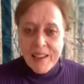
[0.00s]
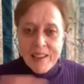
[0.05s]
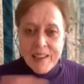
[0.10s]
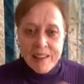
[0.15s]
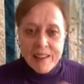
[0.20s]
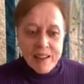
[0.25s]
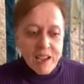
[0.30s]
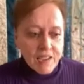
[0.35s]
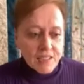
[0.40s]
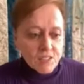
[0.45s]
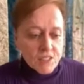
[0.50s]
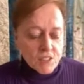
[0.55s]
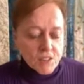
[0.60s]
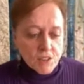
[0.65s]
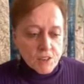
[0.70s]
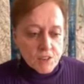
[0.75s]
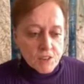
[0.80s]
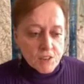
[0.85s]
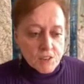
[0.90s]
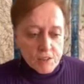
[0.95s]
And I
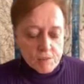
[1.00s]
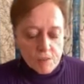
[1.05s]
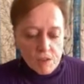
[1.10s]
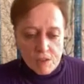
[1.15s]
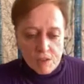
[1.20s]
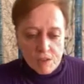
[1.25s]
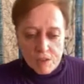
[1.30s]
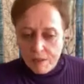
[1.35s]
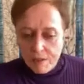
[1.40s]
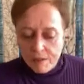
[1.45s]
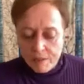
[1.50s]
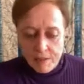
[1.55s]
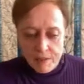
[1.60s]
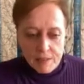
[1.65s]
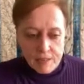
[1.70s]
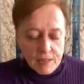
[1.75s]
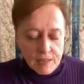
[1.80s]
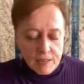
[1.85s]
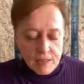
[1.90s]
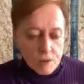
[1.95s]
started
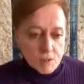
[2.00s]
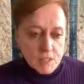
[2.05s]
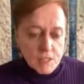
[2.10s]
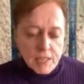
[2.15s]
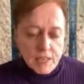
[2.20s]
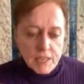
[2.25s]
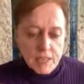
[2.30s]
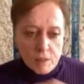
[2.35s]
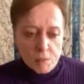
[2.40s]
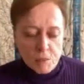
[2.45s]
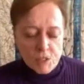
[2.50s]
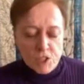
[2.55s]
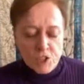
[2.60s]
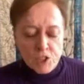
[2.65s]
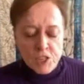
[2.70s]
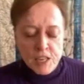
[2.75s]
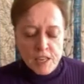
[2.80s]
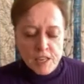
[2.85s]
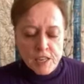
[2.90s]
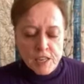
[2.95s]
I was taking
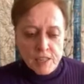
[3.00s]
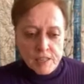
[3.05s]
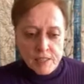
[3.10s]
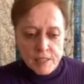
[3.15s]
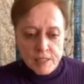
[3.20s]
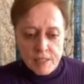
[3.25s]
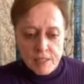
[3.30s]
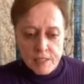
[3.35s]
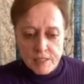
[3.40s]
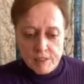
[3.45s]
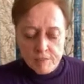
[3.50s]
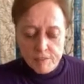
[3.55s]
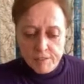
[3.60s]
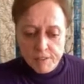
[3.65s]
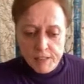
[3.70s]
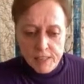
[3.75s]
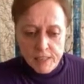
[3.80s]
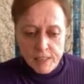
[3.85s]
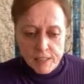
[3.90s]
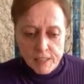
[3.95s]
machine in to get it
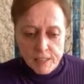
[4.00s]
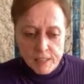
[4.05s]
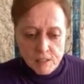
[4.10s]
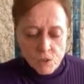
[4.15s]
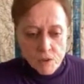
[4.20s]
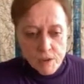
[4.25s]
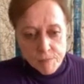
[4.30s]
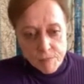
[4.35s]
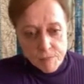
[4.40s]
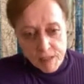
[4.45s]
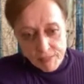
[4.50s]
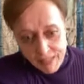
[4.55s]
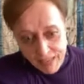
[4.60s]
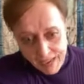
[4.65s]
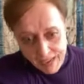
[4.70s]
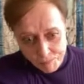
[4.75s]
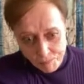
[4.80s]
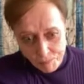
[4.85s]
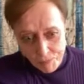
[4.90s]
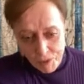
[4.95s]
fixed. So I met
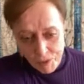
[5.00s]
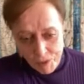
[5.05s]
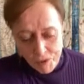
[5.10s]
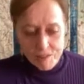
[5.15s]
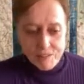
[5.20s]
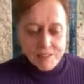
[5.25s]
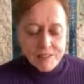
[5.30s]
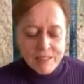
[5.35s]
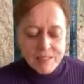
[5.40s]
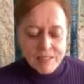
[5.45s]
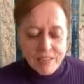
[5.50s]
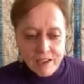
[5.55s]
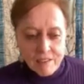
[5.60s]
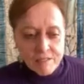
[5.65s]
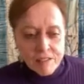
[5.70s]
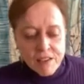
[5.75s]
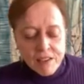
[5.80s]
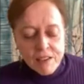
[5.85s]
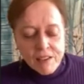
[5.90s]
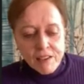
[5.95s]
that part of the
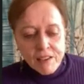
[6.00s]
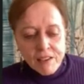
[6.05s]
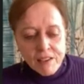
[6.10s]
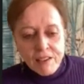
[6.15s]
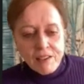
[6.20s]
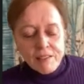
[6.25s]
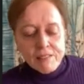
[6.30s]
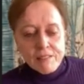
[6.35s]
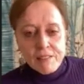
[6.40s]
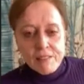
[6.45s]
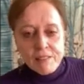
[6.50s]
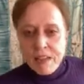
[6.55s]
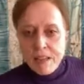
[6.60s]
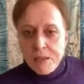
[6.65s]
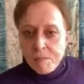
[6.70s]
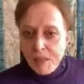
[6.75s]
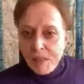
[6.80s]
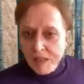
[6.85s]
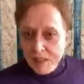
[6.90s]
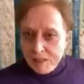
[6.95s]
staff. And then
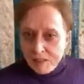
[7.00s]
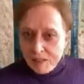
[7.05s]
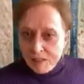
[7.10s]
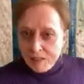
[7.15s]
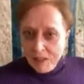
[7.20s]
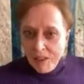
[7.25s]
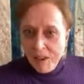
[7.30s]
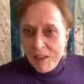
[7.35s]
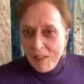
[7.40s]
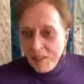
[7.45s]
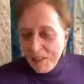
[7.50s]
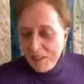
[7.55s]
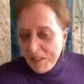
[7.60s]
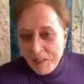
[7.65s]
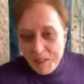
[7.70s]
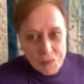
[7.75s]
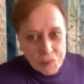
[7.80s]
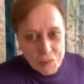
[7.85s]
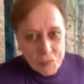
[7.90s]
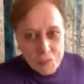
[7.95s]
I met,
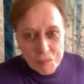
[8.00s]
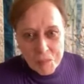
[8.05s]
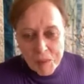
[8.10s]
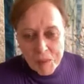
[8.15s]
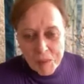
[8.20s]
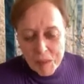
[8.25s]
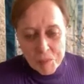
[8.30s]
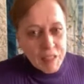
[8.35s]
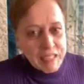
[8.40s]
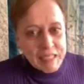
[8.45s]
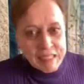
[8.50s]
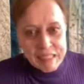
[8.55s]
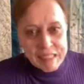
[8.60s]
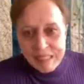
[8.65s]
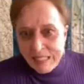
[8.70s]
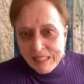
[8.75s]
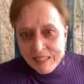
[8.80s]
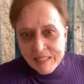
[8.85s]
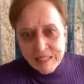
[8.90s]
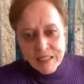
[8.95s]
people like
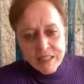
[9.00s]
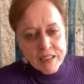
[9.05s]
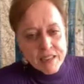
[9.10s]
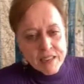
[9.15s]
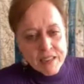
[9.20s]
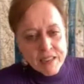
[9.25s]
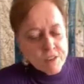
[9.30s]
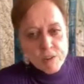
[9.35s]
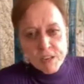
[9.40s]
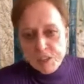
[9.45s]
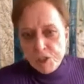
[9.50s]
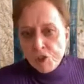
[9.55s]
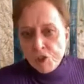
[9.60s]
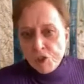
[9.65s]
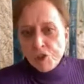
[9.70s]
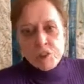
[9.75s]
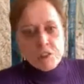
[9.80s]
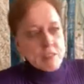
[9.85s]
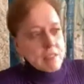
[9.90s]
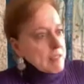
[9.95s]
Lisa and
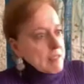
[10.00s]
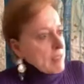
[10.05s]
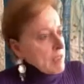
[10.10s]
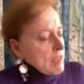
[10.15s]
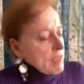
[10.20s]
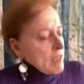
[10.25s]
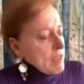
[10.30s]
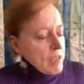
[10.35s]
Richard, and